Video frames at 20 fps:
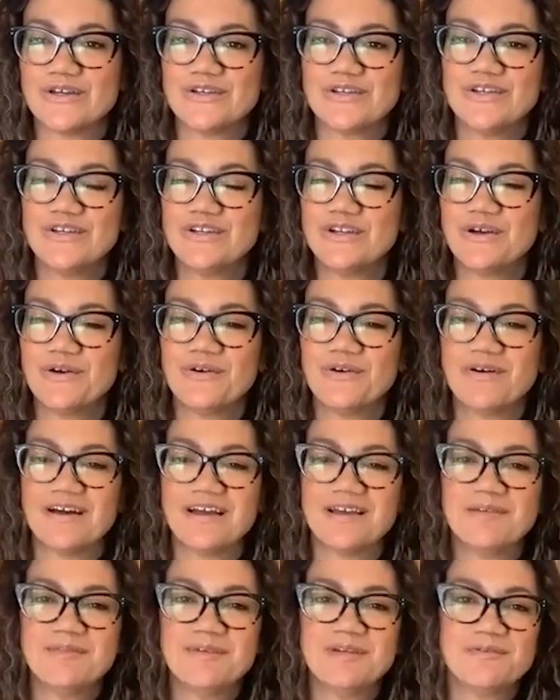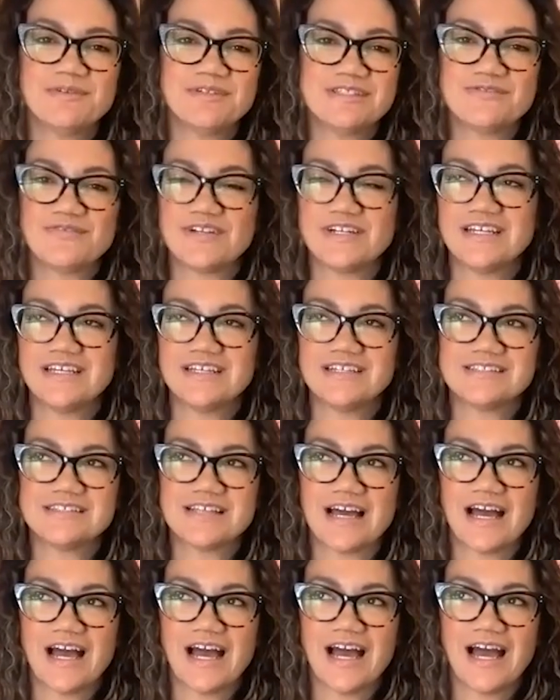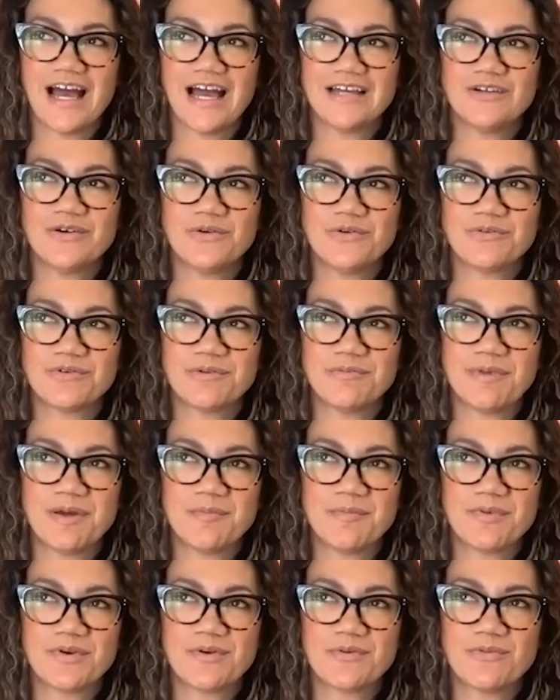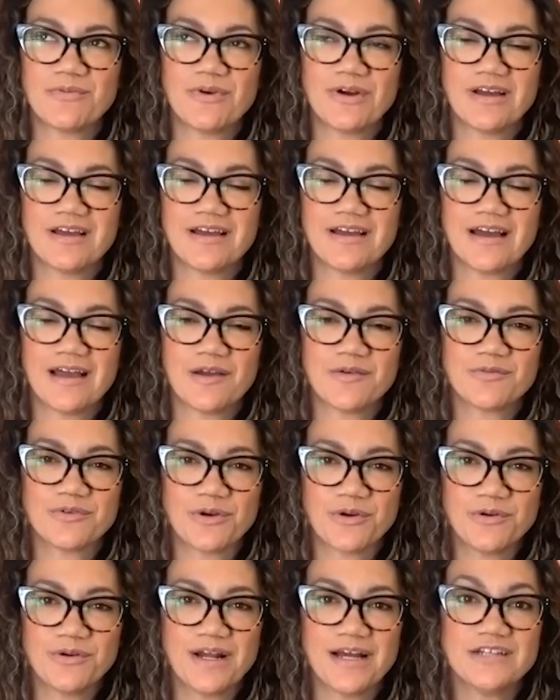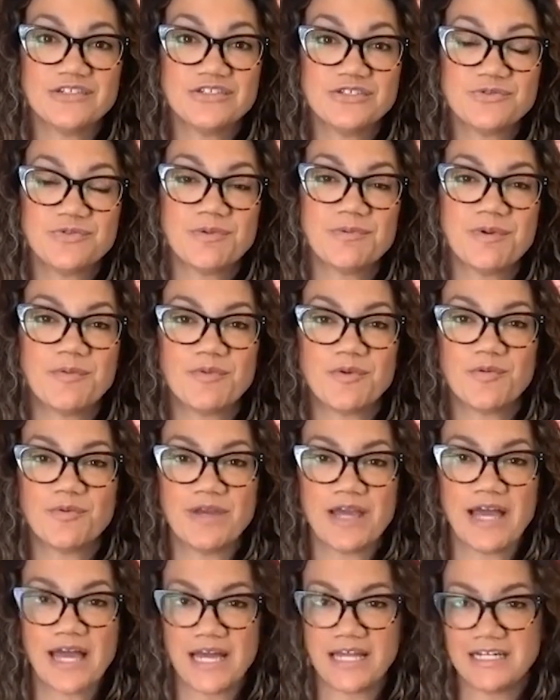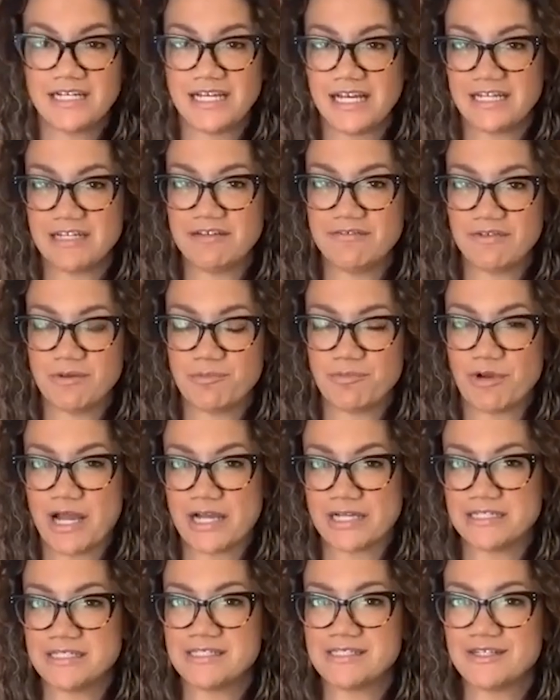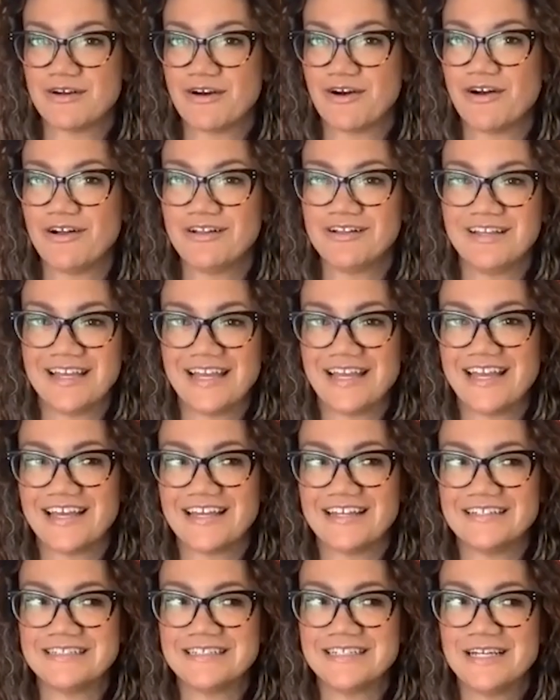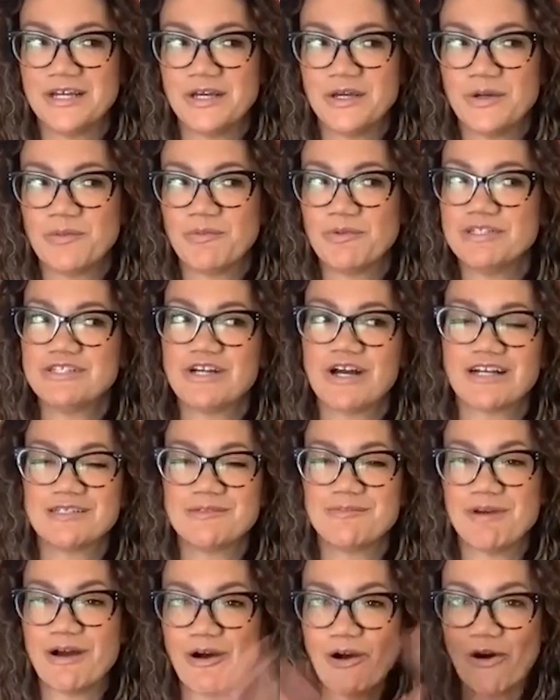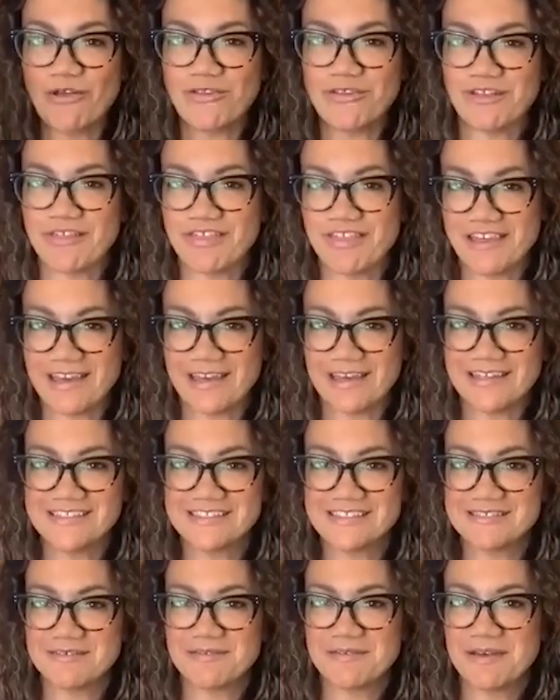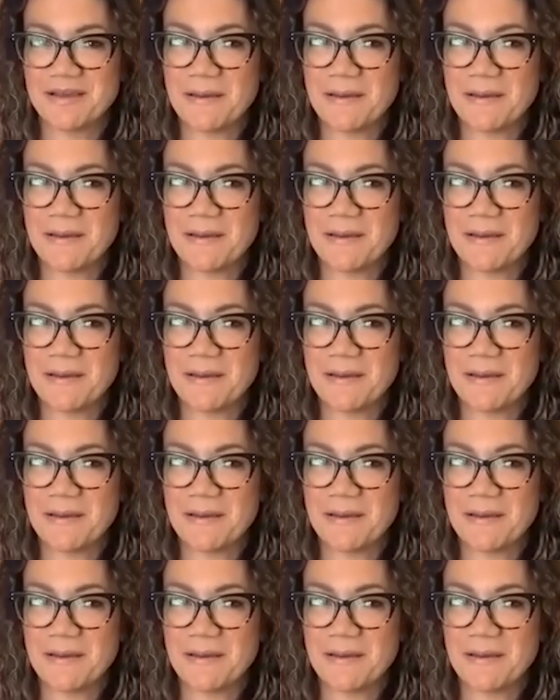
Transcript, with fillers: You know, I mean, what's funny is I don't remember what I wrote. I just remember we had kind of a practice call and we talked about all the things,